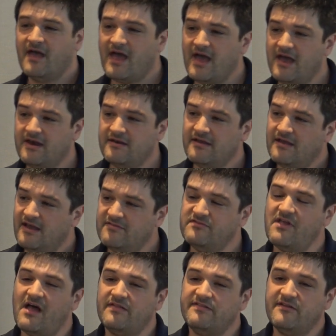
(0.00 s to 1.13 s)
And it's
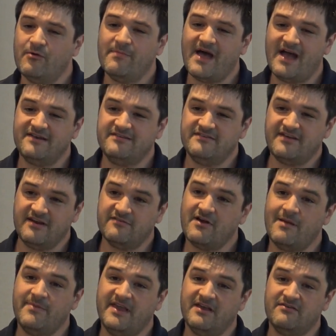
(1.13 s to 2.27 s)
not so bad to change your
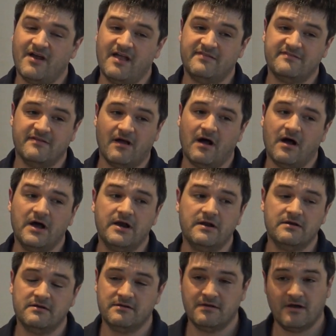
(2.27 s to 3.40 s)
IP address on
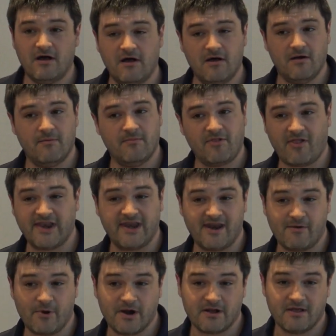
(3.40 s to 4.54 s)
the Lightning
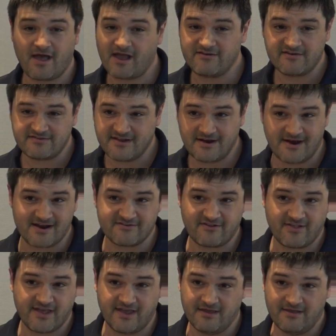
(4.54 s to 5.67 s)
Network. I just did it
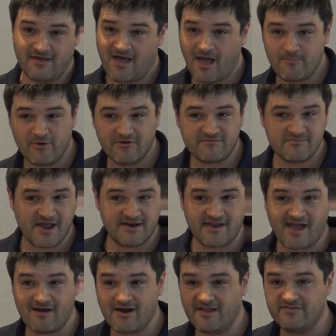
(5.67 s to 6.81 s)
actually. I moved my
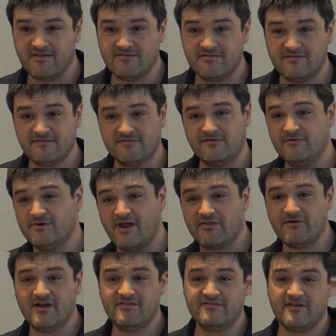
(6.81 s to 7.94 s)
entire instance to
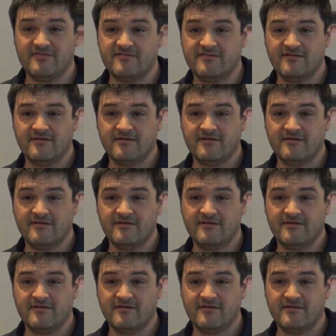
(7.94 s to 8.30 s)
another instance,